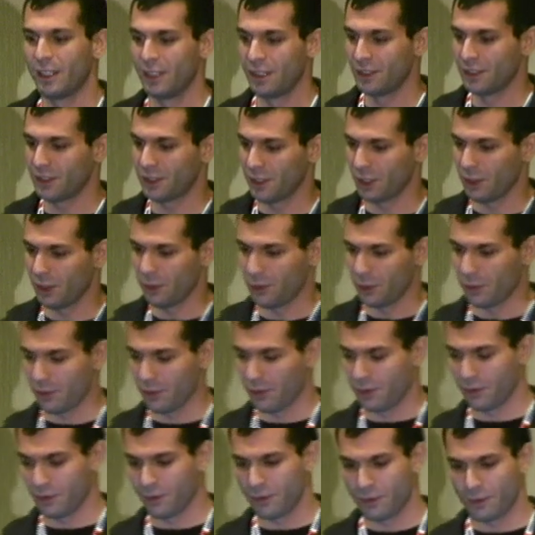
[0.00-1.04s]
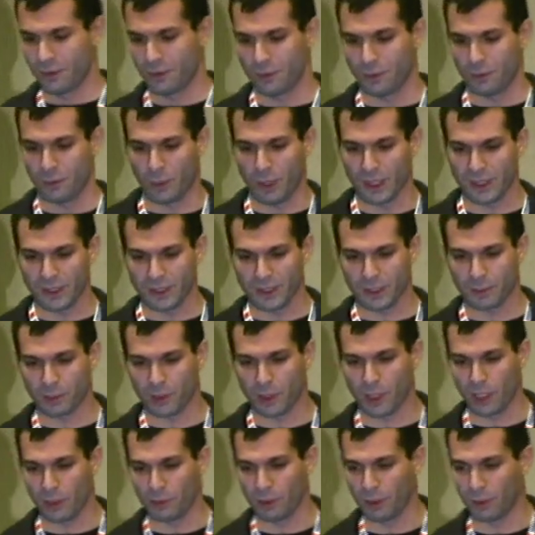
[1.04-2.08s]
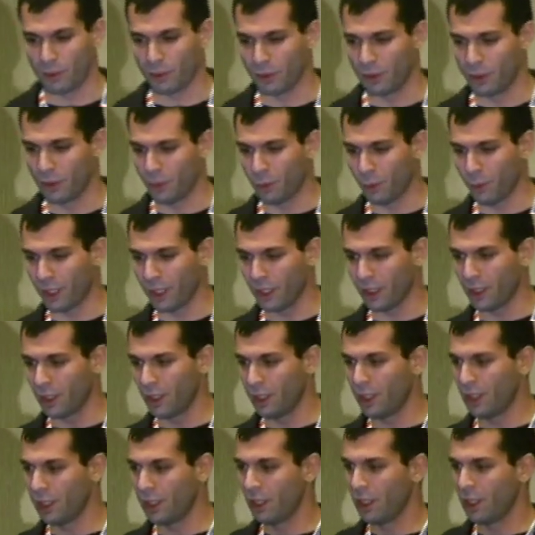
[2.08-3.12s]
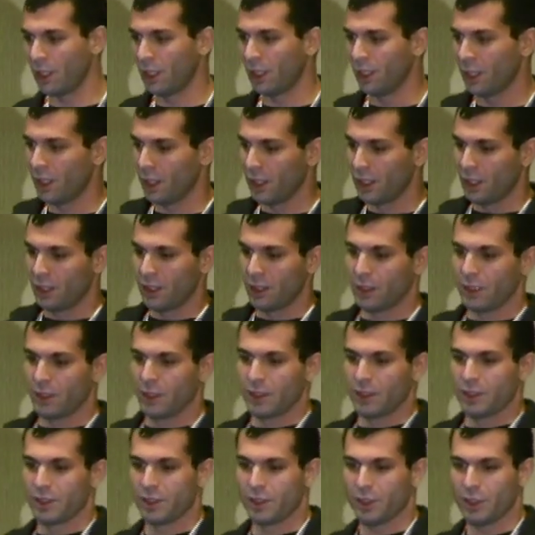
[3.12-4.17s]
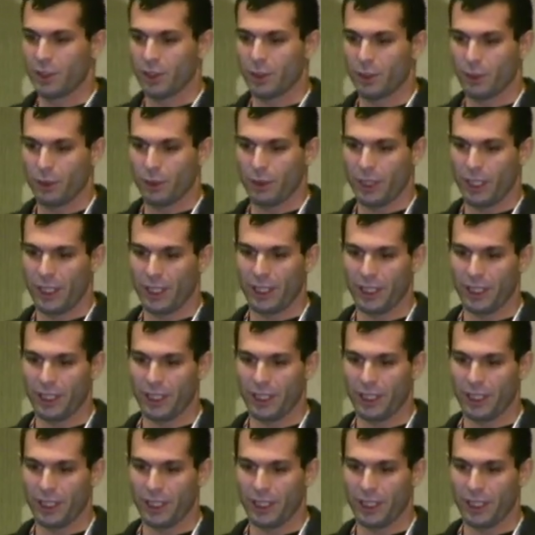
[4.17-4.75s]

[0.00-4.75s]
So why is this a problem? Well, so